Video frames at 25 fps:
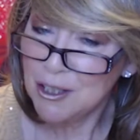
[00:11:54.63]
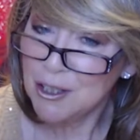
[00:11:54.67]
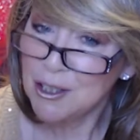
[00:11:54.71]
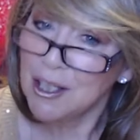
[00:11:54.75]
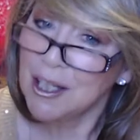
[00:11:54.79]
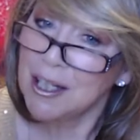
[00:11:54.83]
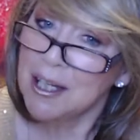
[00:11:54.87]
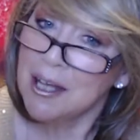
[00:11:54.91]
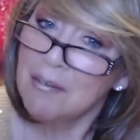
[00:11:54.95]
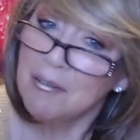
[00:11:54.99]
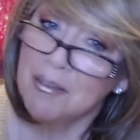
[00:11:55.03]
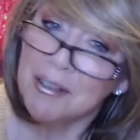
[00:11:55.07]
So I'm
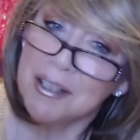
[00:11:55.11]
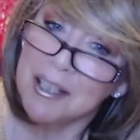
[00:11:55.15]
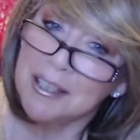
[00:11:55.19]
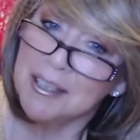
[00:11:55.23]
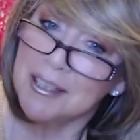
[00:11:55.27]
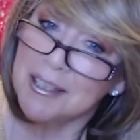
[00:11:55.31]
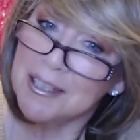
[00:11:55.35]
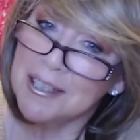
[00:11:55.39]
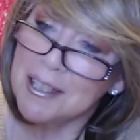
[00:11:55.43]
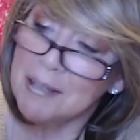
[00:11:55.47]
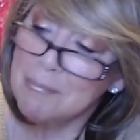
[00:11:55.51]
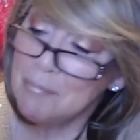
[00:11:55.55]
gonna have
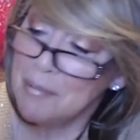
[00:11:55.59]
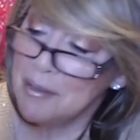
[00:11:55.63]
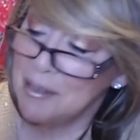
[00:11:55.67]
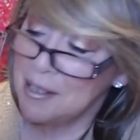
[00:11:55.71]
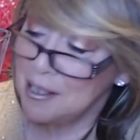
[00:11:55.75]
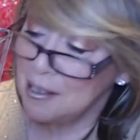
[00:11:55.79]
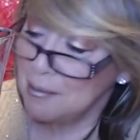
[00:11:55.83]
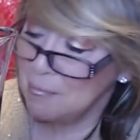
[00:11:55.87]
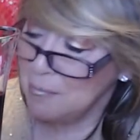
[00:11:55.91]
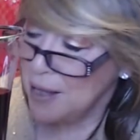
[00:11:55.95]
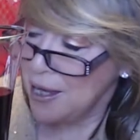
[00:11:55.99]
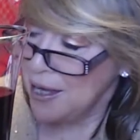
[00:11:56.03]
another sip, and
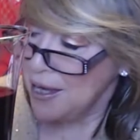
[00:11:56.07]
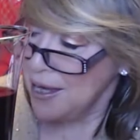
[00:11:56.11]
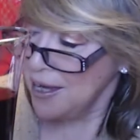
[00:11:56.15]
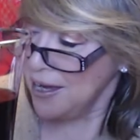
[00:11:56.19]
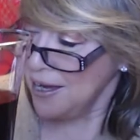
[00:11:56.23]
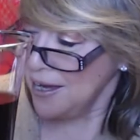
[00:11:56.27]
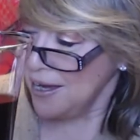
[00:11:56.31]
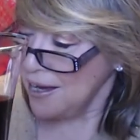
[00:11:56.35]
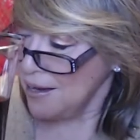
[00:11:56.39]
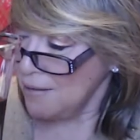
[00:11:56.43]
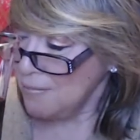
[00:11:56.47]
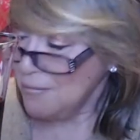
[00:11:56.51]
then
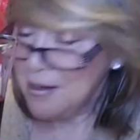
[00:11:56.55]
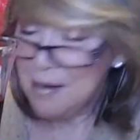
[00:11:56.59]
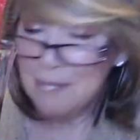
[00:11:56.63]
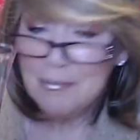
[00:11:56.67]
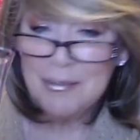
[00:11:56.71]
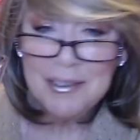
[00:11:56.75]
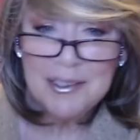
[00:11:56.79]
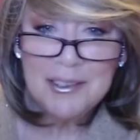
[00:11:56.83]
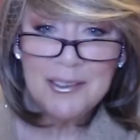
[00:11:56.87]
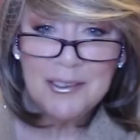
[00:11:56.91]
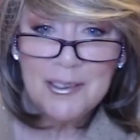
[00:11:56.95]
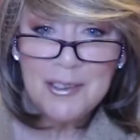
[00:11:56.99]
I'm, I'm, I'm
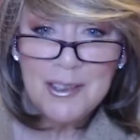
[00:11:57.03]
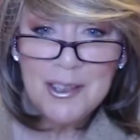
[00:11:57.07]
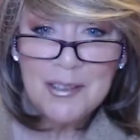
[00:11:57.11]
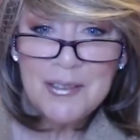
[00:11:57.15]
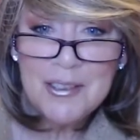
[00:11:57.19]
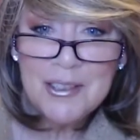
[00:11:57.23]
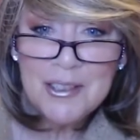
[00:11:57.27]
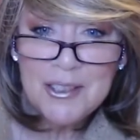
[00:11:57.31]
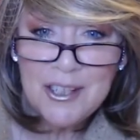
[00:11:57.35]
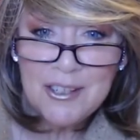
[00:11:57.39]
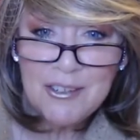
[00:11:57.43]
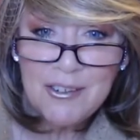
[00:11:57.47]
a little
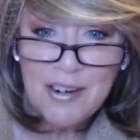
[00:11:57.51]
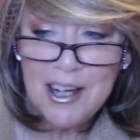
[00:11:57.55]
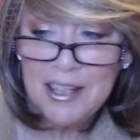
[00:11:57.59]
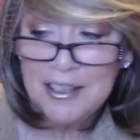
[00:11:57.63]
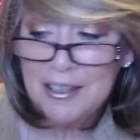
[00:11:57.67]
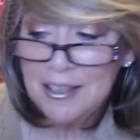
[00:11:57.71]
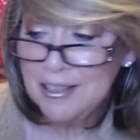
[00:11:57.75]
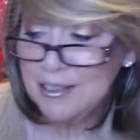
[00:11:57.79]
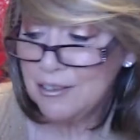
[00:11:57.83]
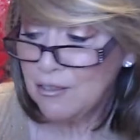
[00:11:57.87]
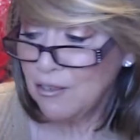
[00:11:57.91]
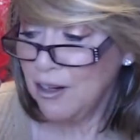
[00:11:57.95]
nervous to try
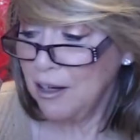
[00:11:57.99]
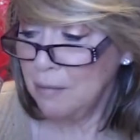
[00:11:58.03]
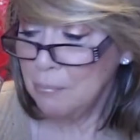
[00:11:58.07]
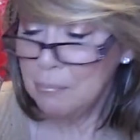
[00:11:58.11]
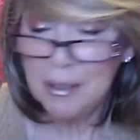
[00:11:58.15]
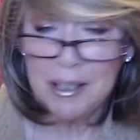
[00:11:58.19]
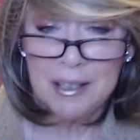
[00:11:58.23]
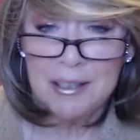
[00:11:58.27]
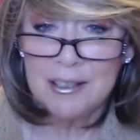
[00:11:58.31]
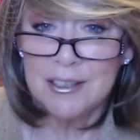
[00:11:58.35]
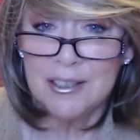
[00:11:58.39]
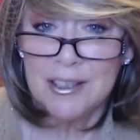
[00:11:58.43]
these dried
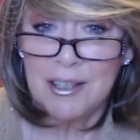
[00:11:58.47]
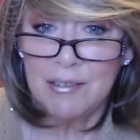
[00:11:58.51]
pickles.